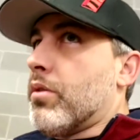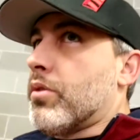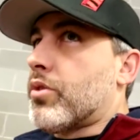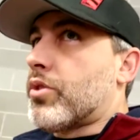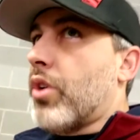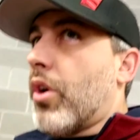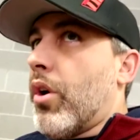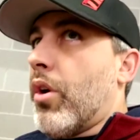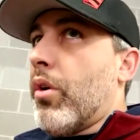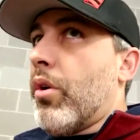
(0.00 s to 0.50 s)

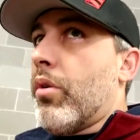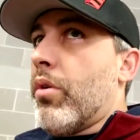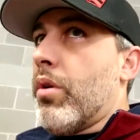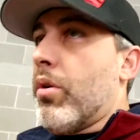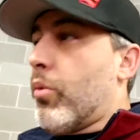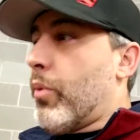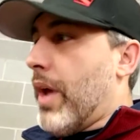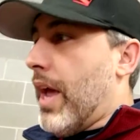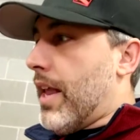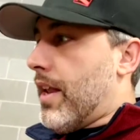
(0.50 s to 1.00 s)
So
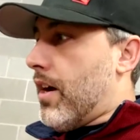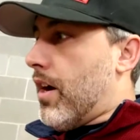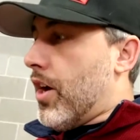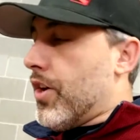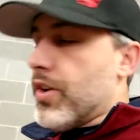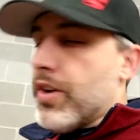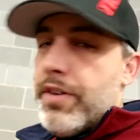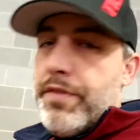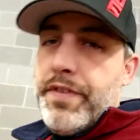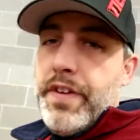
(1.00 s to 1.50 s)
we had
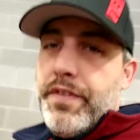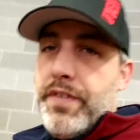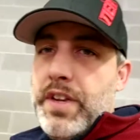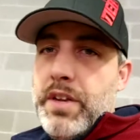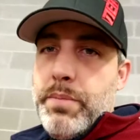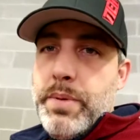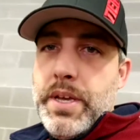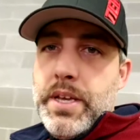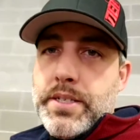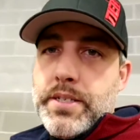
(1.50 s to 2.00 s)

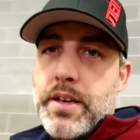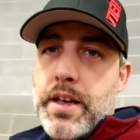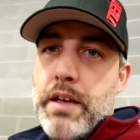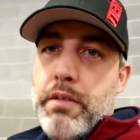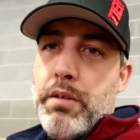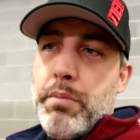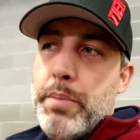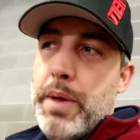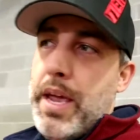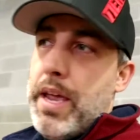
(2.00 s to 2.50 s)
115 PSI
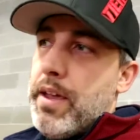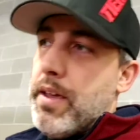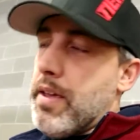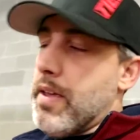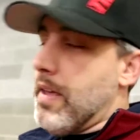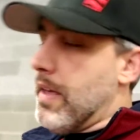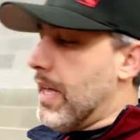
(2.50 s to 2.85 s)
on one bank,